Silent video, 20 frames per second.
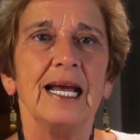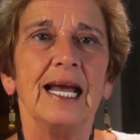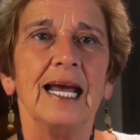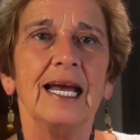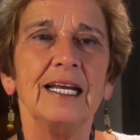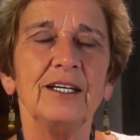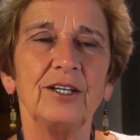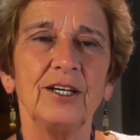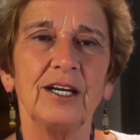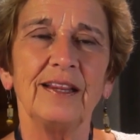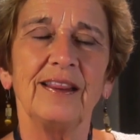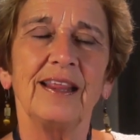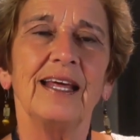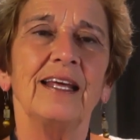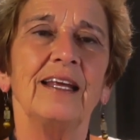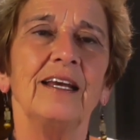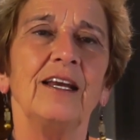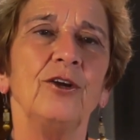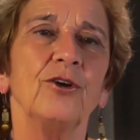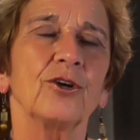And
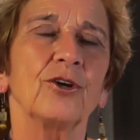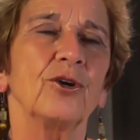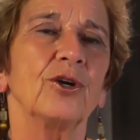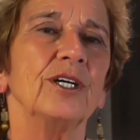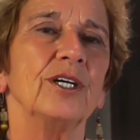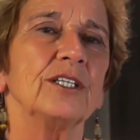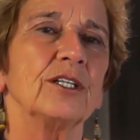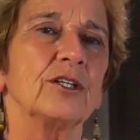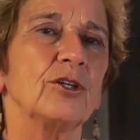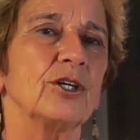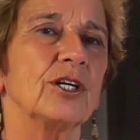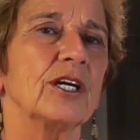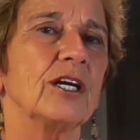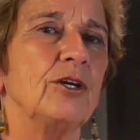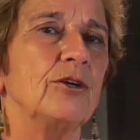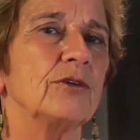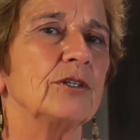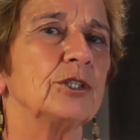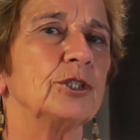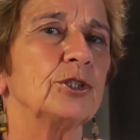then you're going to look at
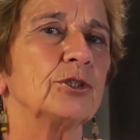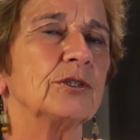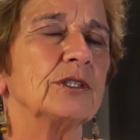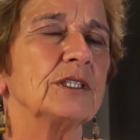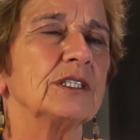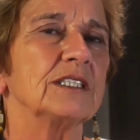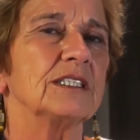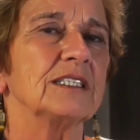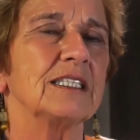your insurances.